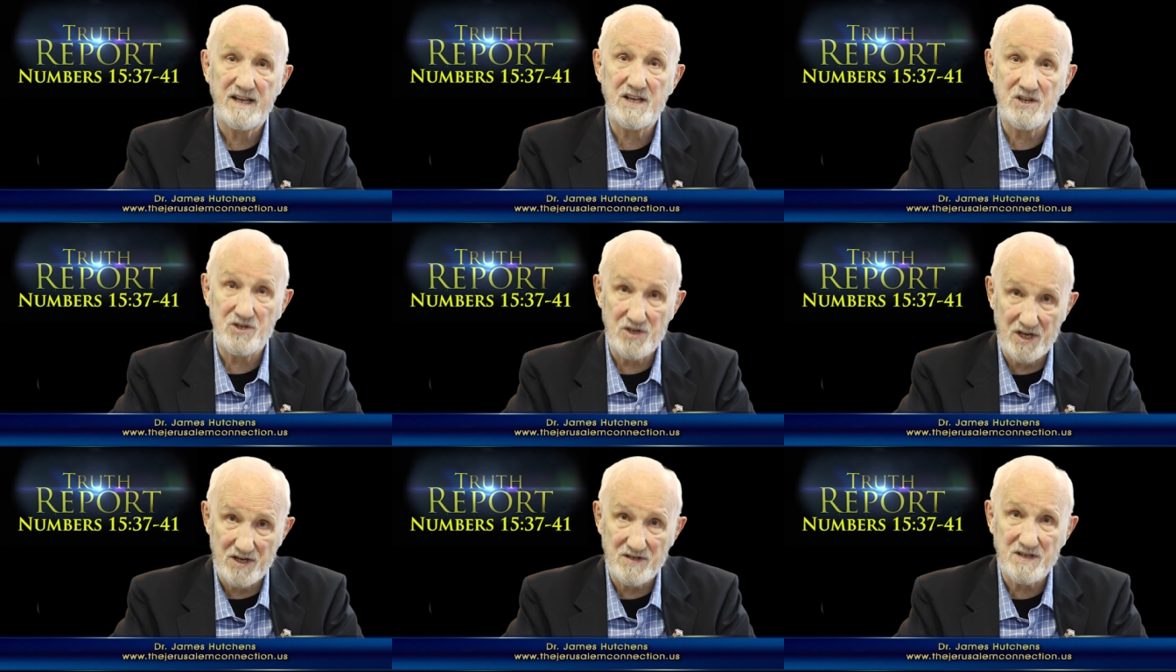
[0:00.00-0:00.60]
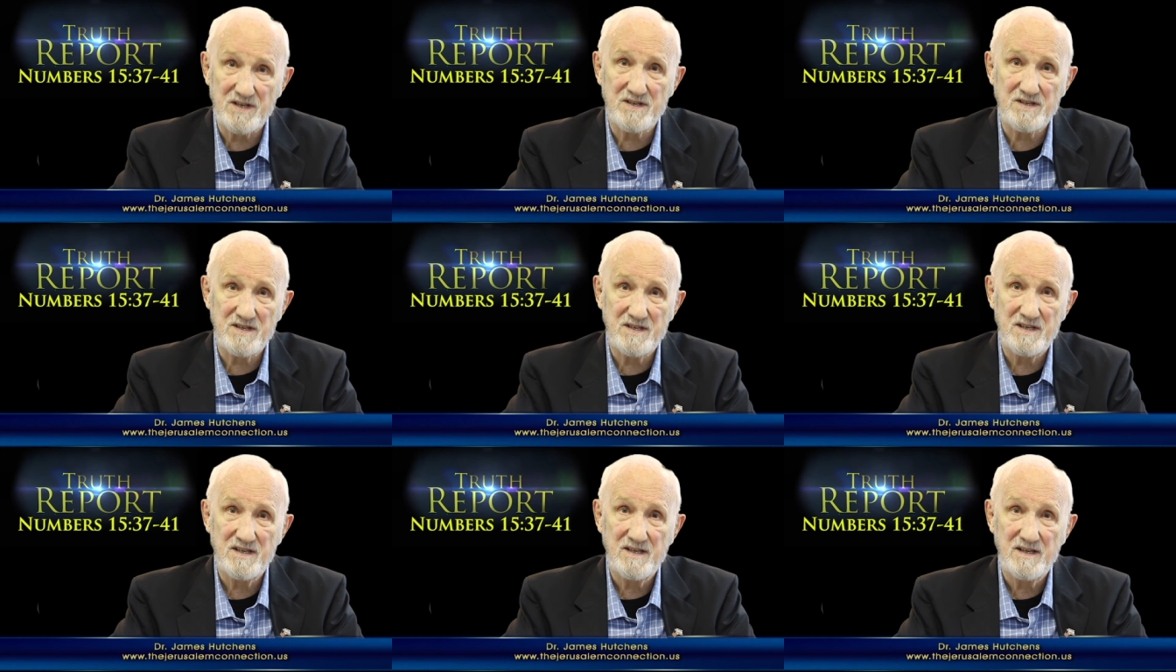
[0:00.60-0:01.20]
in
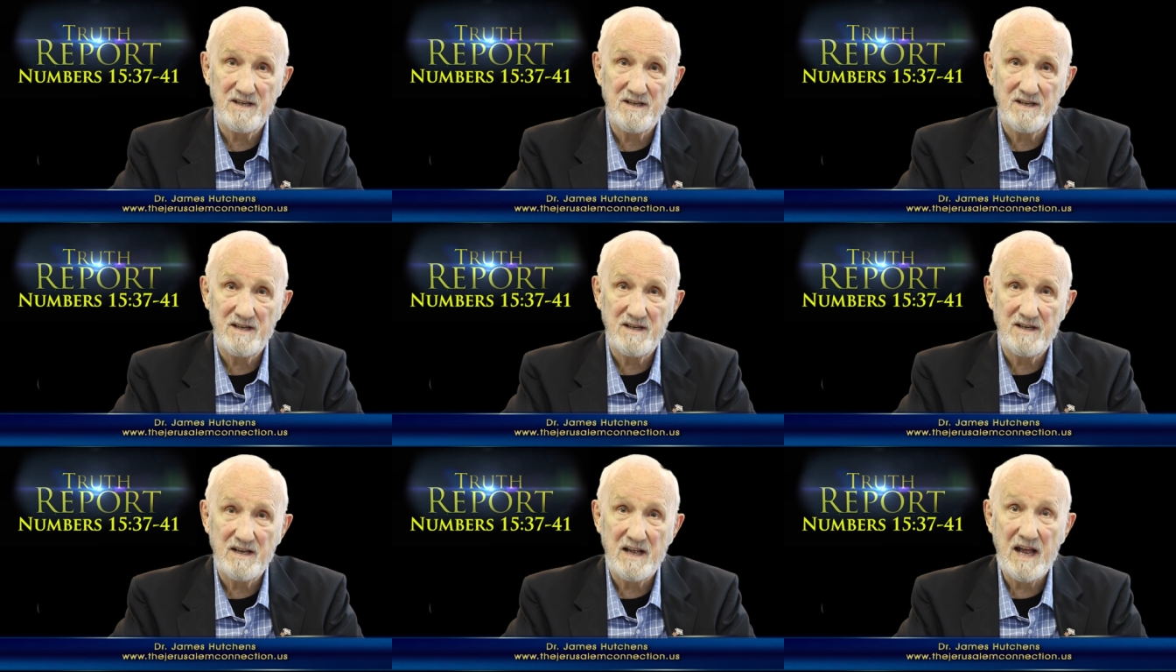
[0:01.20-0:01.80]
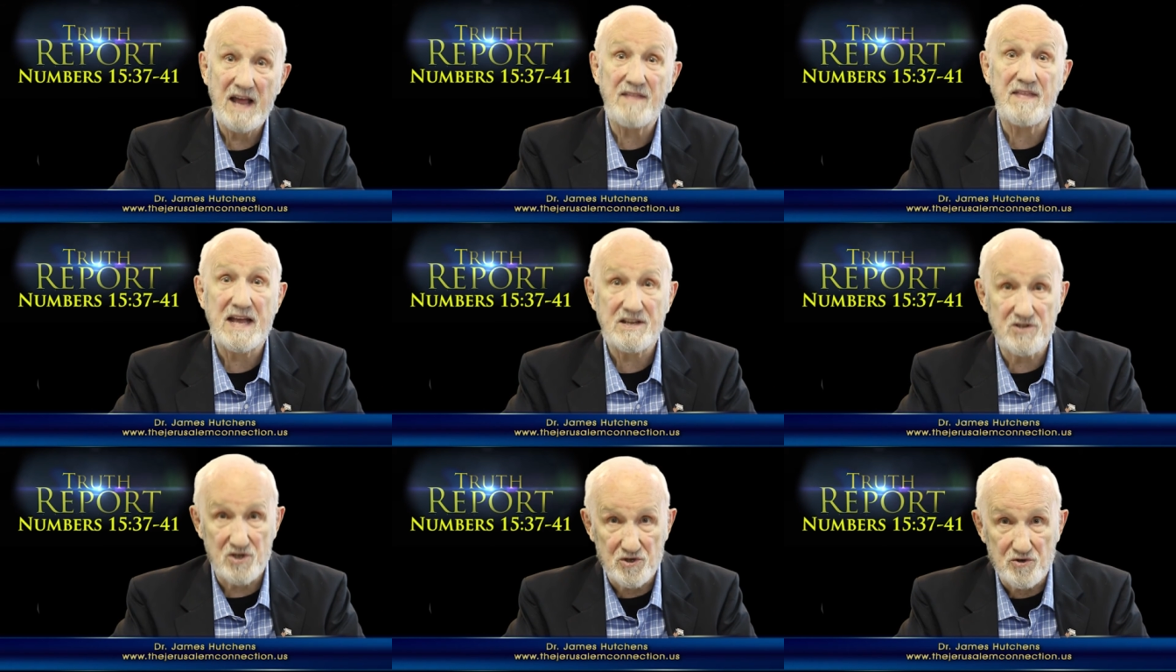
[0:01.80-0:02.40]
Jesus. And
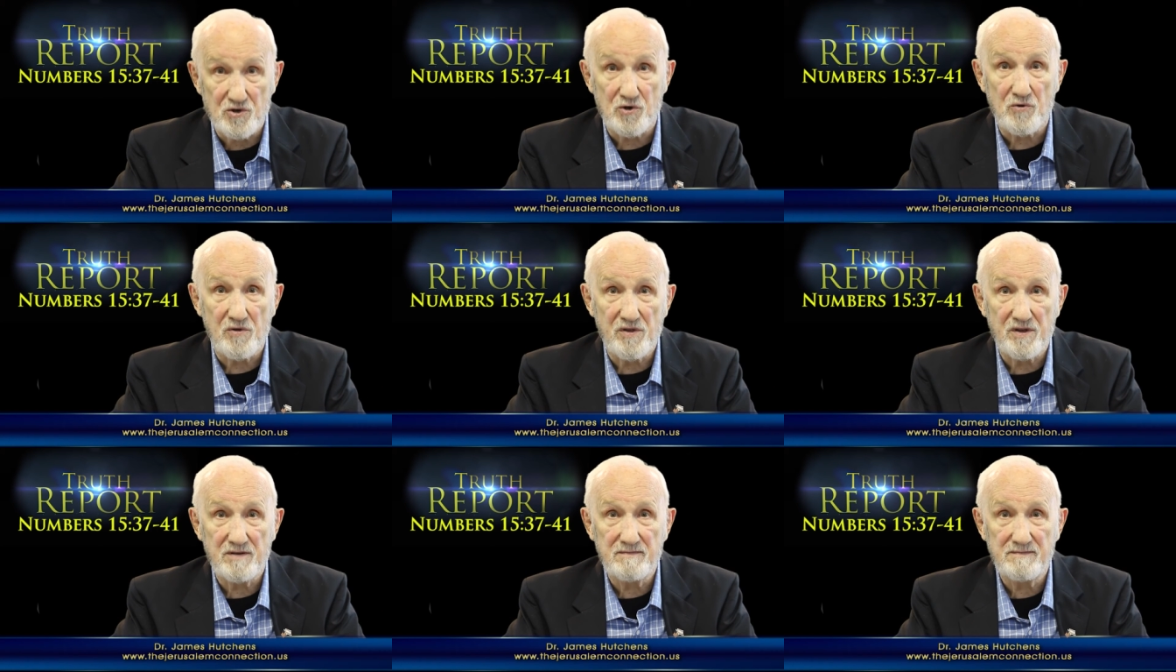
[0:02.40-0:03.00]
that's the truth.